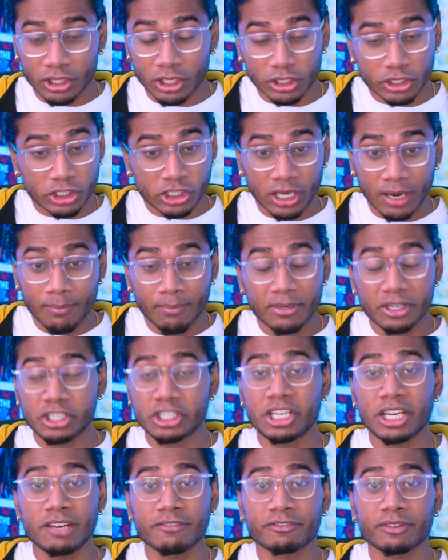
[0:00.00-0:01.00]
some
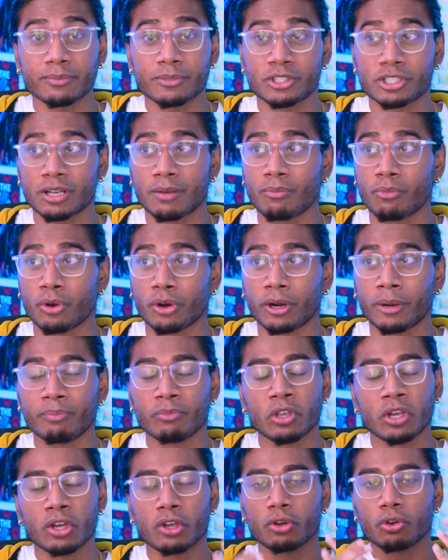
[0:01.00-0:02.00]
machine from somewhere,
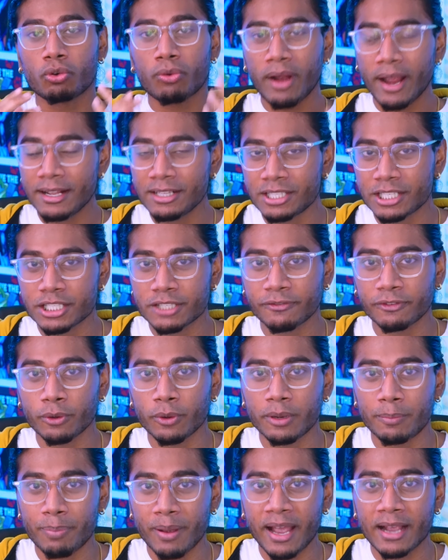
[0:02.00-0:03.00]
grant his
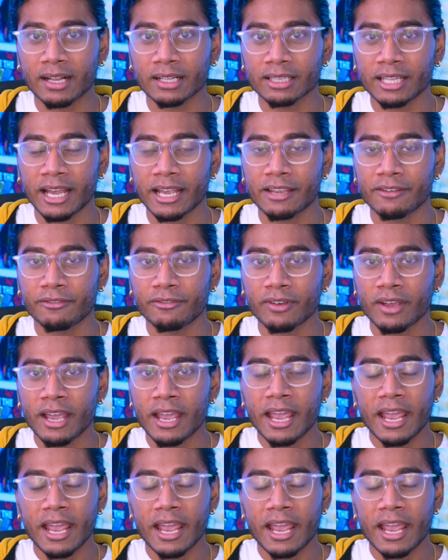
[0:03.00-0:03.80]
Floette back life